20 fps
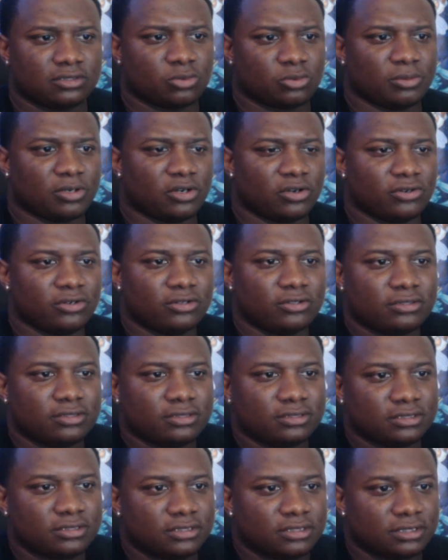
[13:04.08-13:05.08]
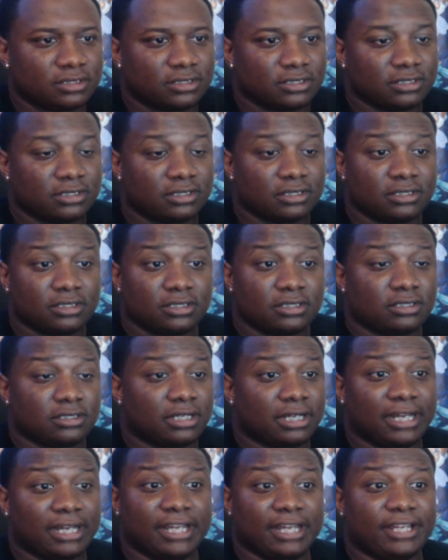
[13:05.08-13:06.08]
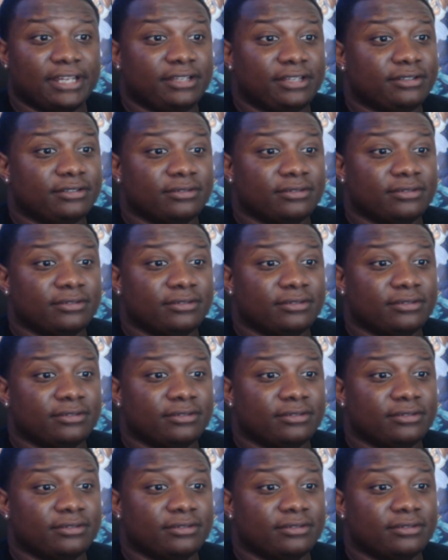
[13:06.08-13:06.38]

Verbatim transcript: And then we'll find out where this guy's at. Hey.